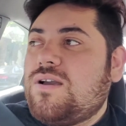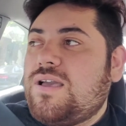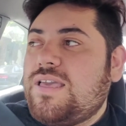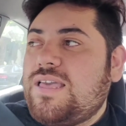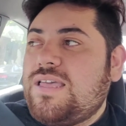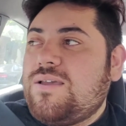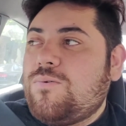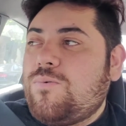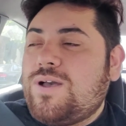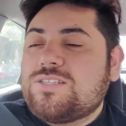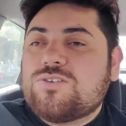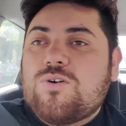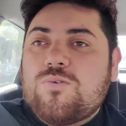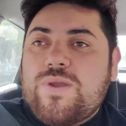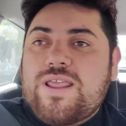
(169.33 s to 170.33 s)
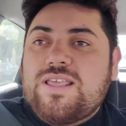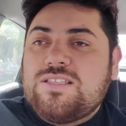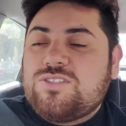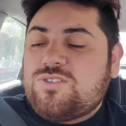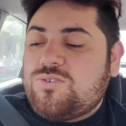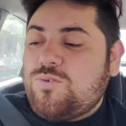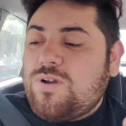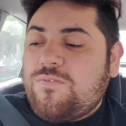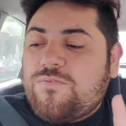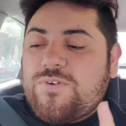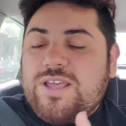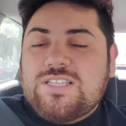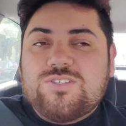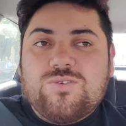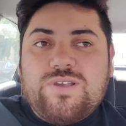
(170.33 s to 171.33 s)
it was already too
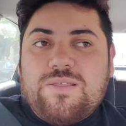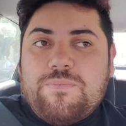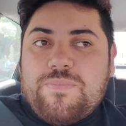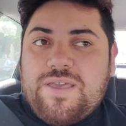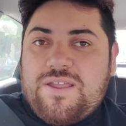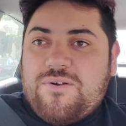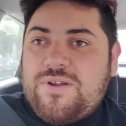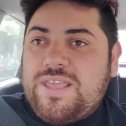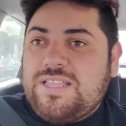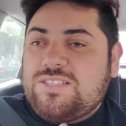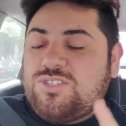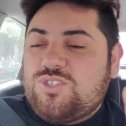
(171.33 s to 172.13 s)
afraid to get married,